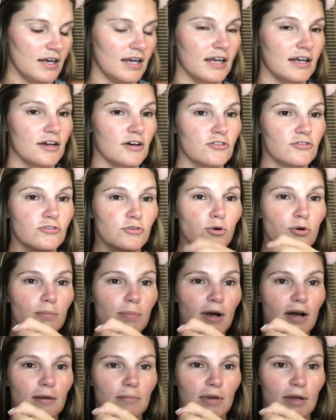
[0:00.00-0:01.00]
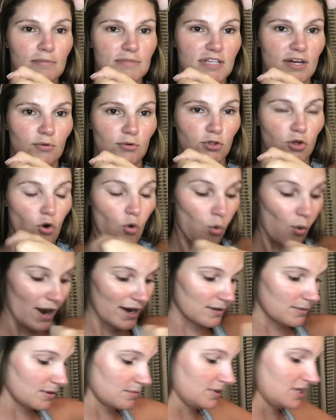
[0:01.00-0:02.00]
and a full pump comes out with
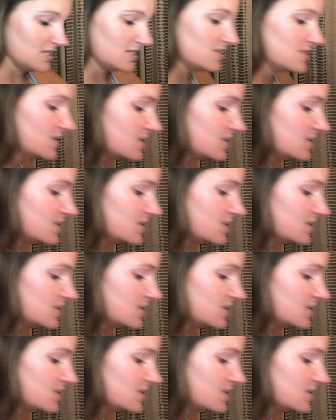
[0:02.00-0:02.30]
quite a bit because